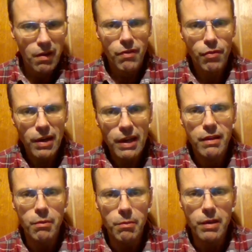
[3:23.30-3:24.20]

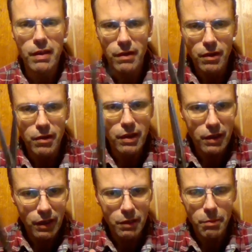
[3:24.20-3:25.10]
threaten me, they're gonna
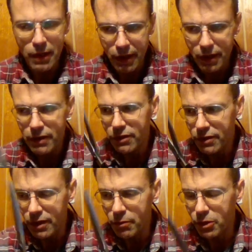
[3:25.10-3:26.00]
cut my
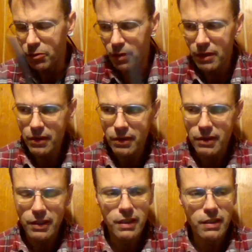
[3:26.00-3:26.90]
ears. That was one of the
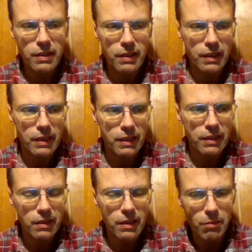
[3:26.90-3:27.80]
things.
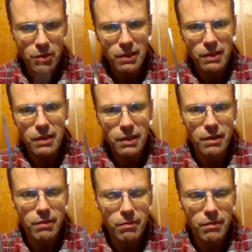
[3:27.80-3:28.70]
And that was
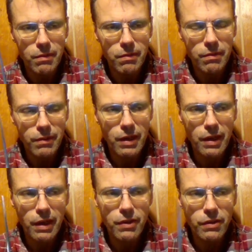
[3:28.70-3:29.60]
a
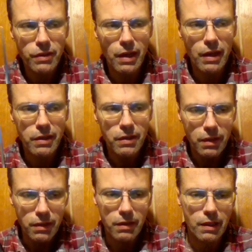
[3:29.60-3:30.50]
hairstylist
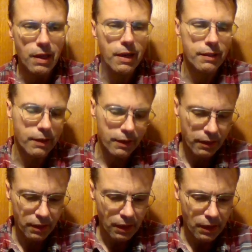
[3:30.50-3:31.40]
Zlata,
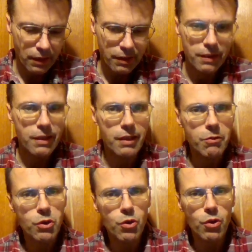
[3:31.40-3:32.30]
that
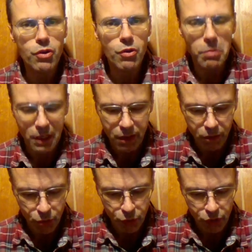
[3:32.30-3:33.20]
was also
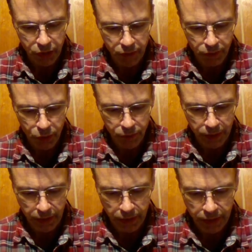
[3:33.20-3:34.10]
Milan Kučan involved
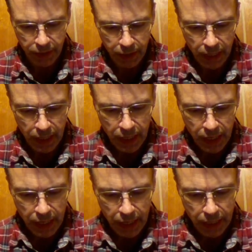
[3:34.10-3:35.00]
in it.
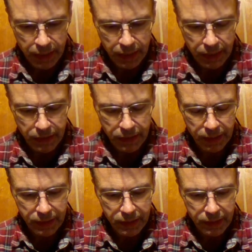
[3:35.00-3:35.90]
And the
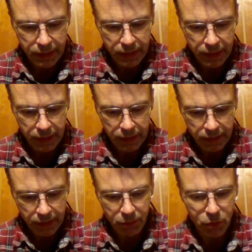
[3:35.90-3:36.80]
second thing,
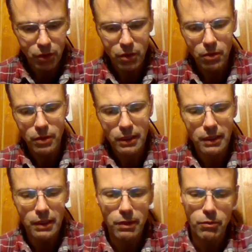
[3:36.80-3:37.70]
they would go
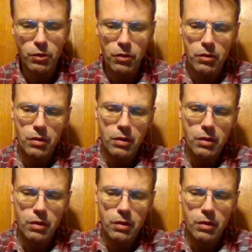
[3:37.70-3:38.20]
and they would